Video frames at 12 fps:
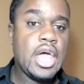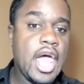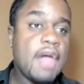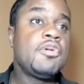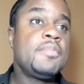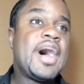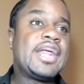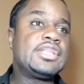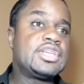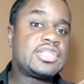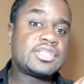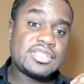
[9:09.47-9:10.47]
everybody
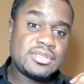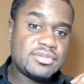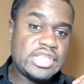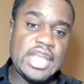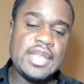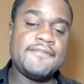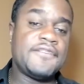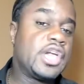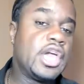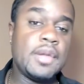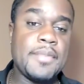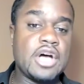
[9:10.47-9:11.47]
just tend to
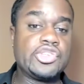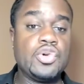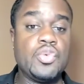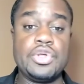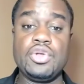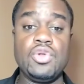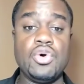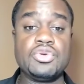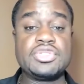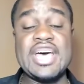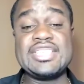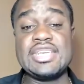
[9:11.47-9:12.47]
forget about you when you
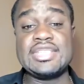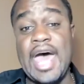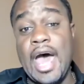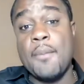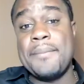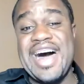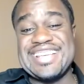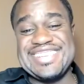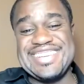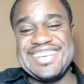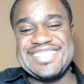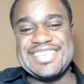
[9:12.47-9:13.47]
lose. That's just how
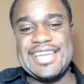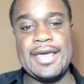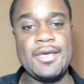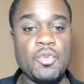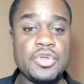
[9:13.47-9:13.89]
boxing is today.